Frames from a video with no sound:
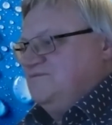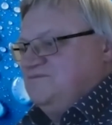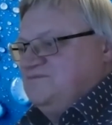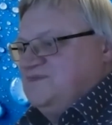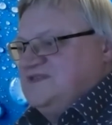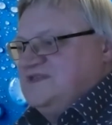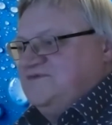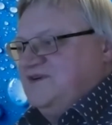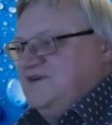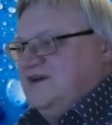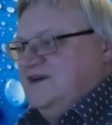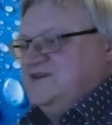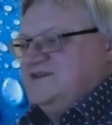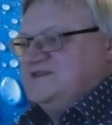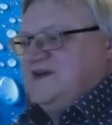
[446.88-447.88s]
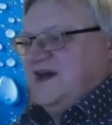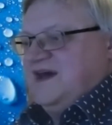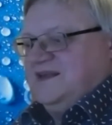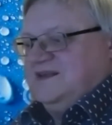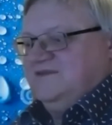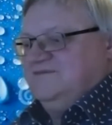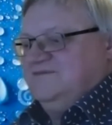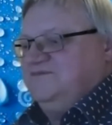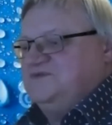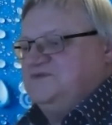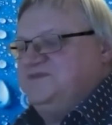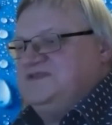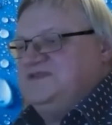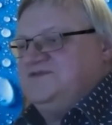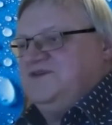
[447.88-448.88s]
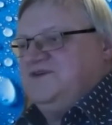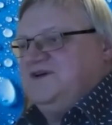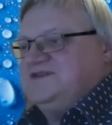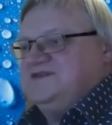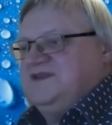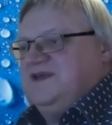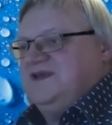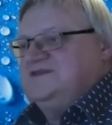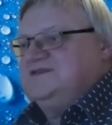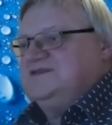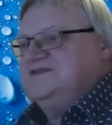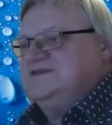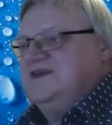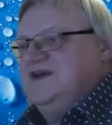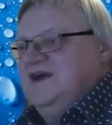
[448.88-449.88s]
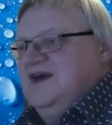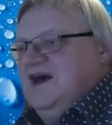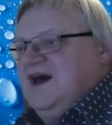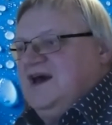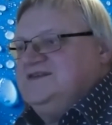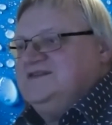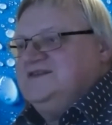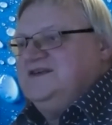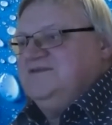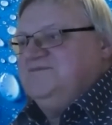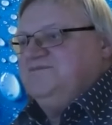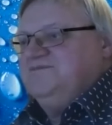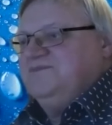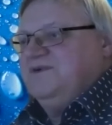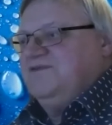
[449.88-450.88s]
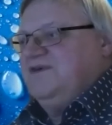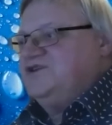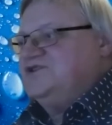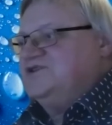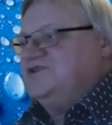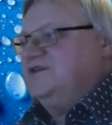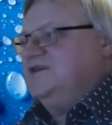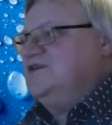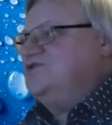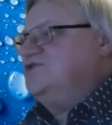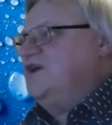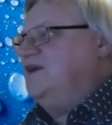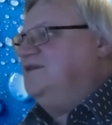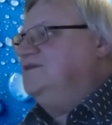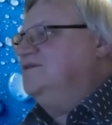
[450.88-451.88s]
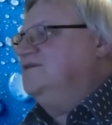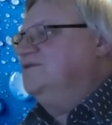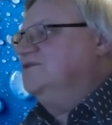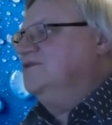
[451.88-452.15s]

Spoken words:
specifically design specific resonances. I see question in the chat.